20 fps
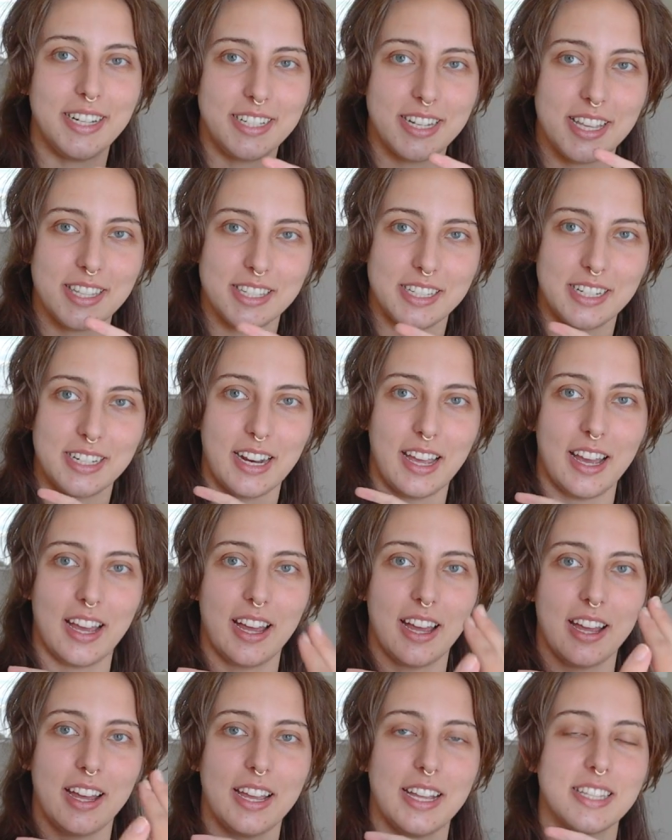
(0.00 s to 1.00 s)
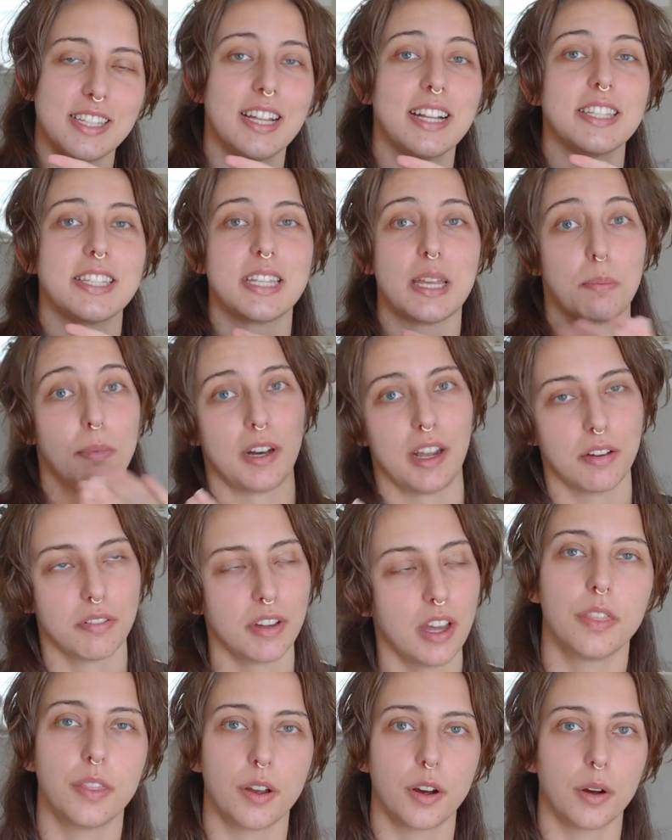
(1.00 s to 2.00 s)
It doesn't, uh, it's not steep
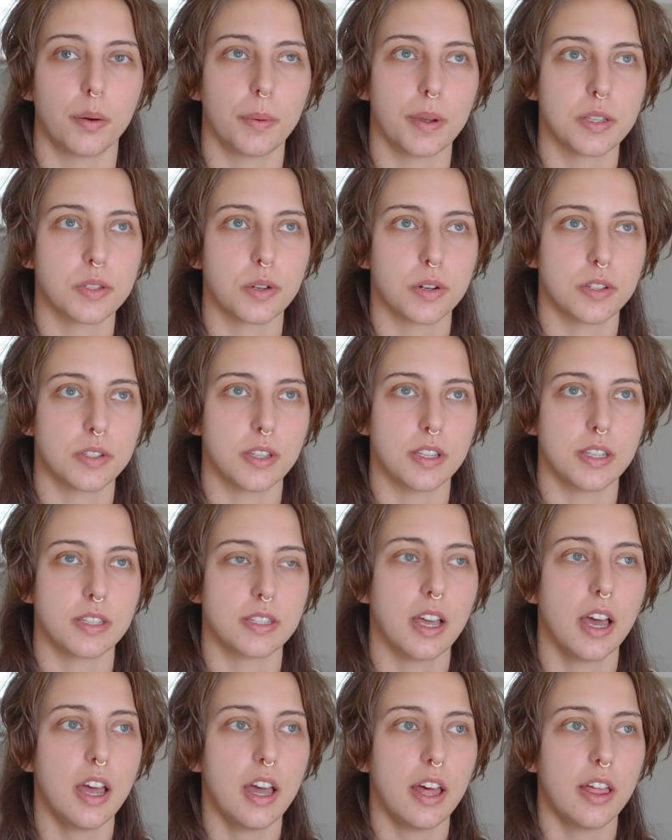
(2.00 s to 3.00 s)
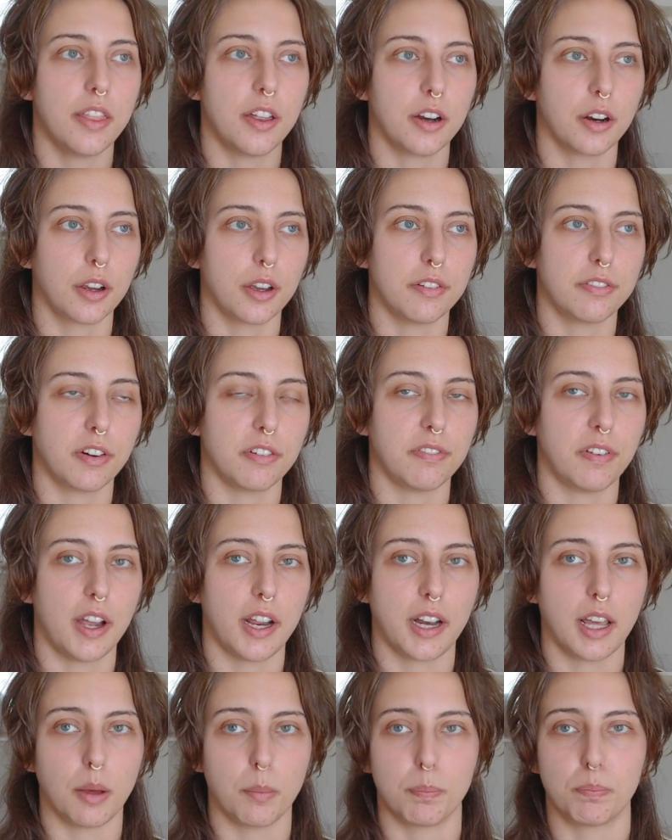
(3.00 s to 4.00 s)
enough. There are resources that are good for
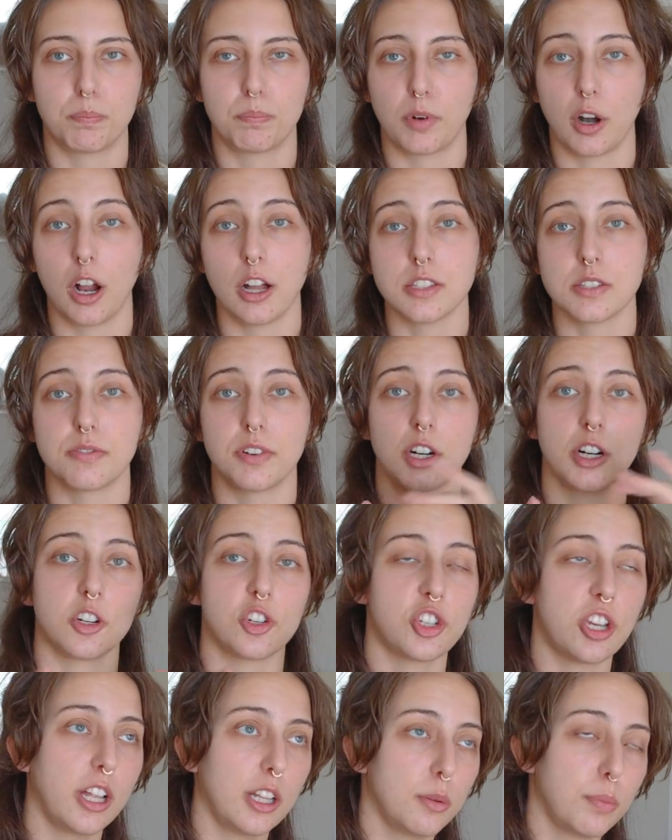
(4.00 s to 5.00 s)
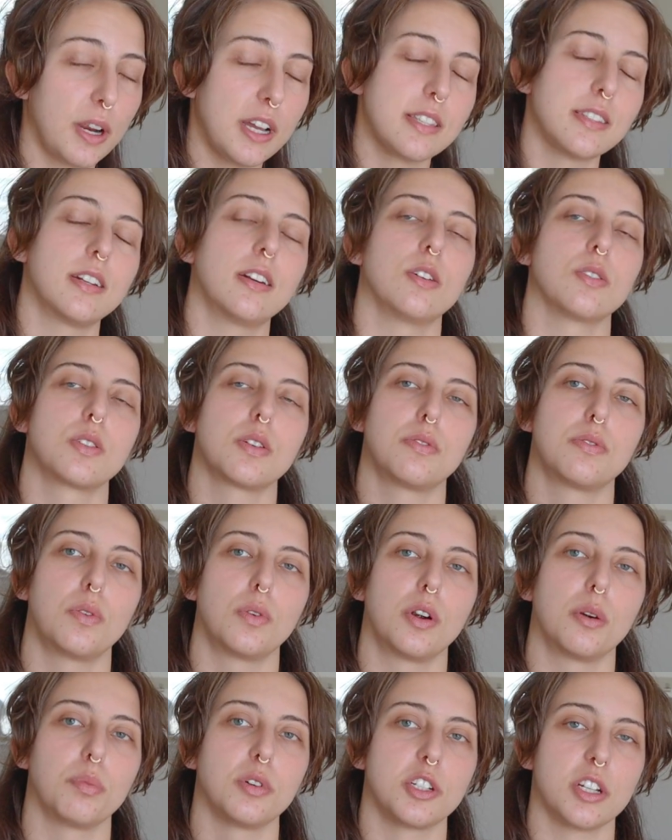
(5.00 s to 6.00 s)
finding bras for shallow breasts and also
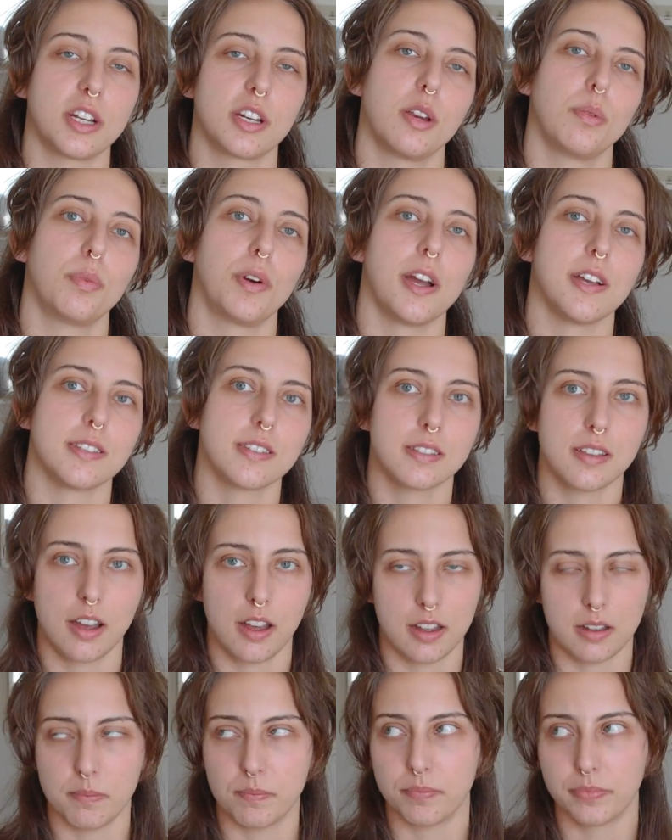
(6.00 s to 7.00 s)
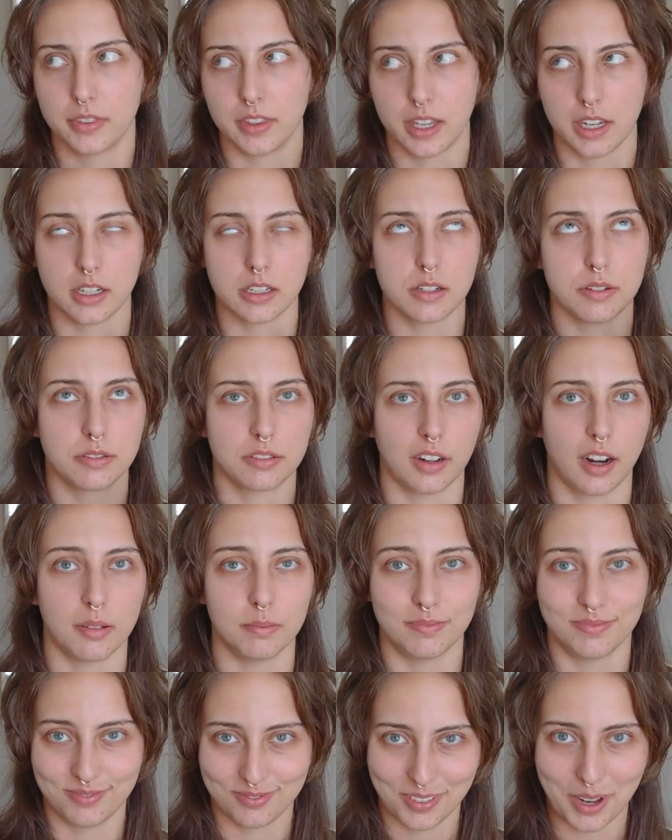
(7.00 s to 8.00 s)
for projected breasts um, linked
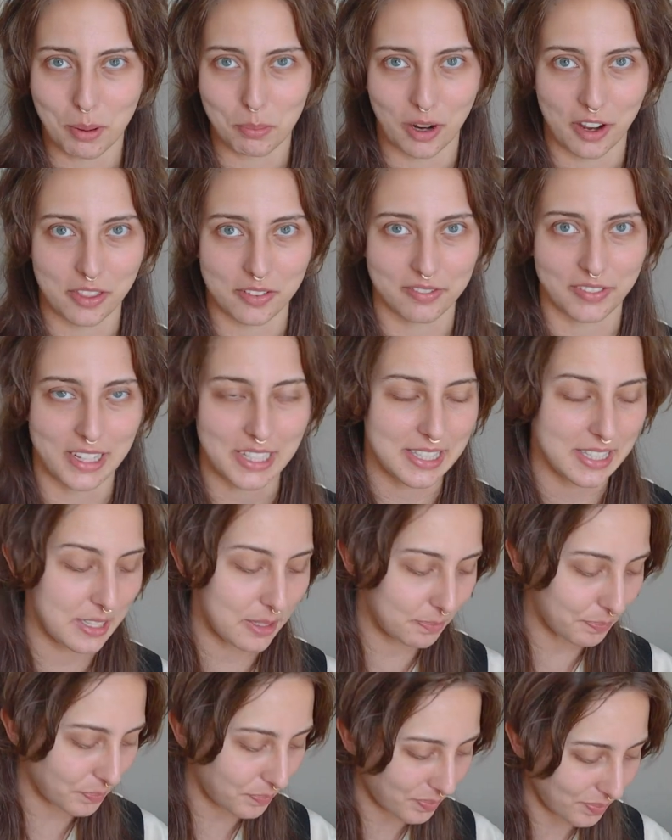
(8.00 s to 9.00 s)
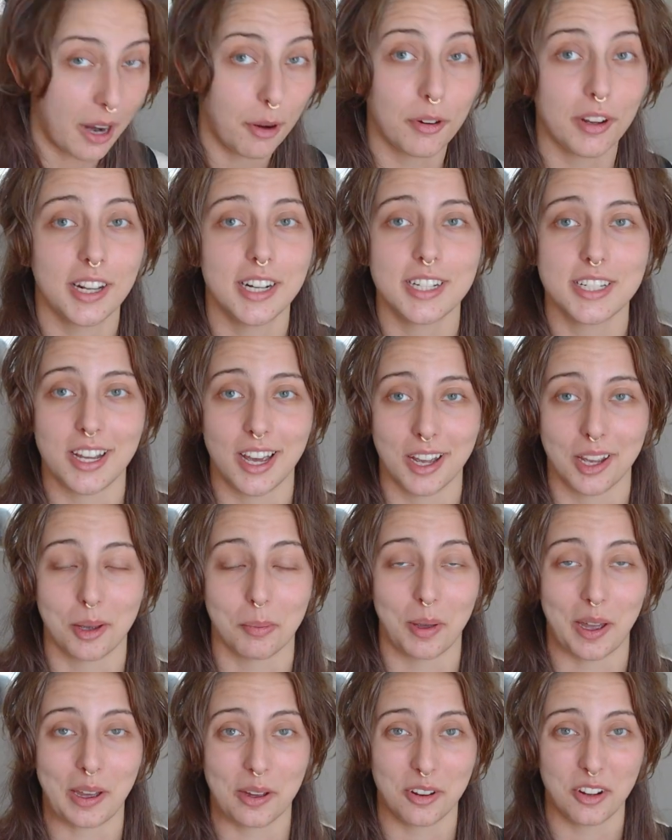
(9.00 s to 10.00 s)
from a bra that fits. Now we're gonna talk
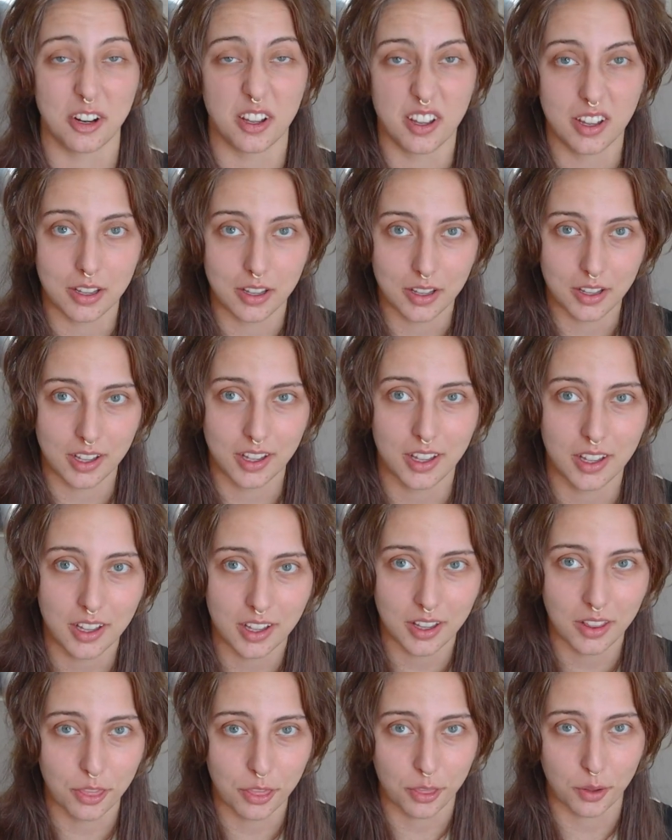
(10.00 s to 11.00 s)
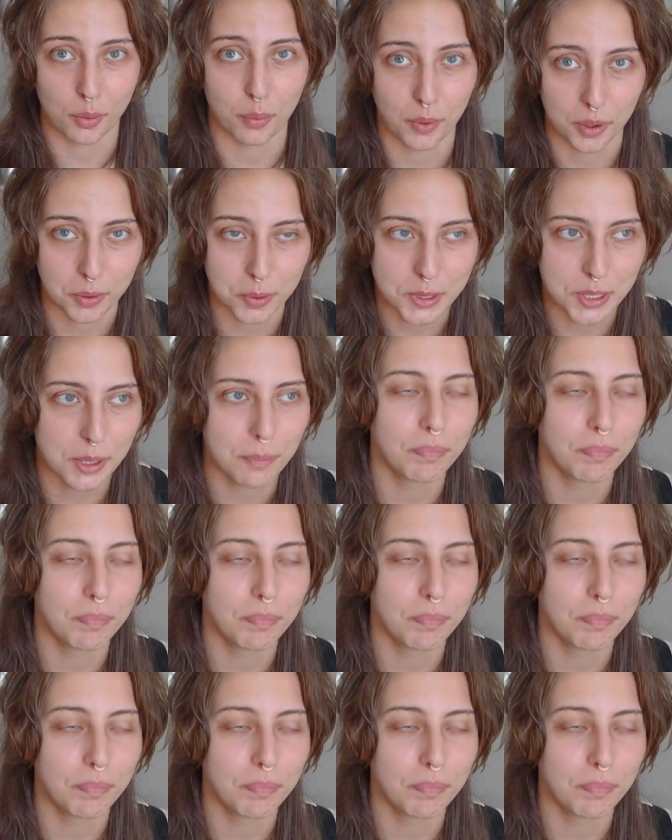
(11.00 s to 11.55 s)
about the root.